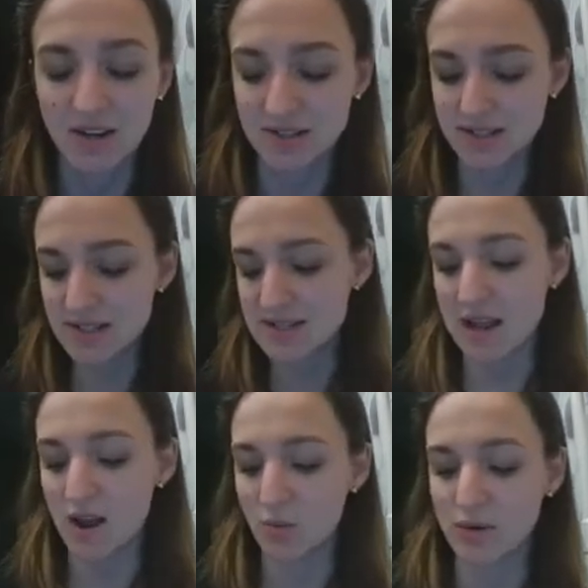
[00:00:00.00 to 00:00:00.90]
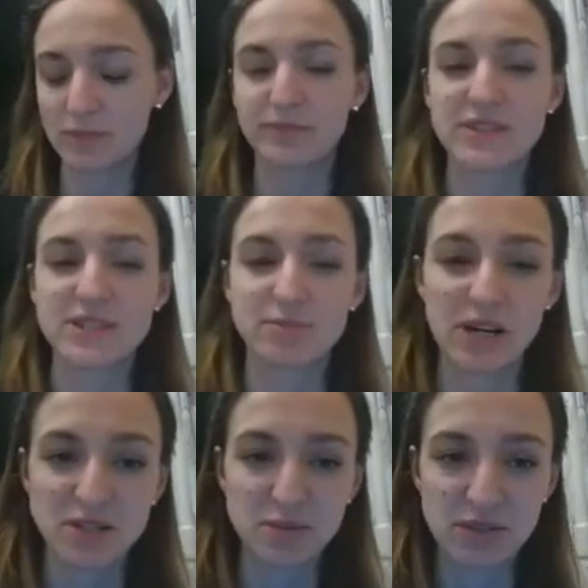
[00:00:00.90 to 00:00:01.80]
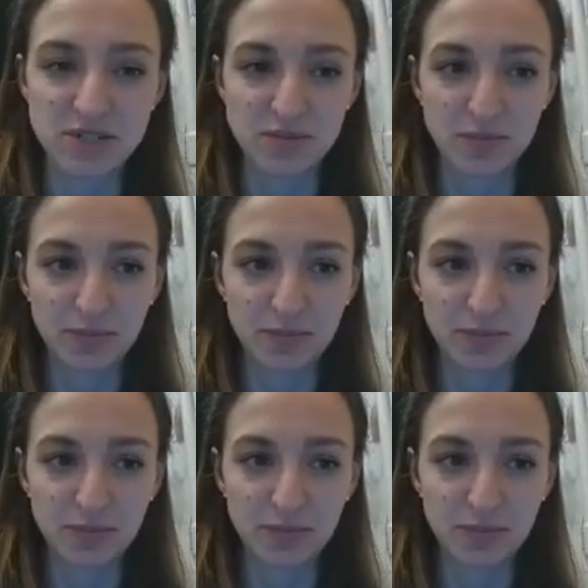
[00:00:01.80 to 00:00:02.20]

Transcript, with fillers: It is our department.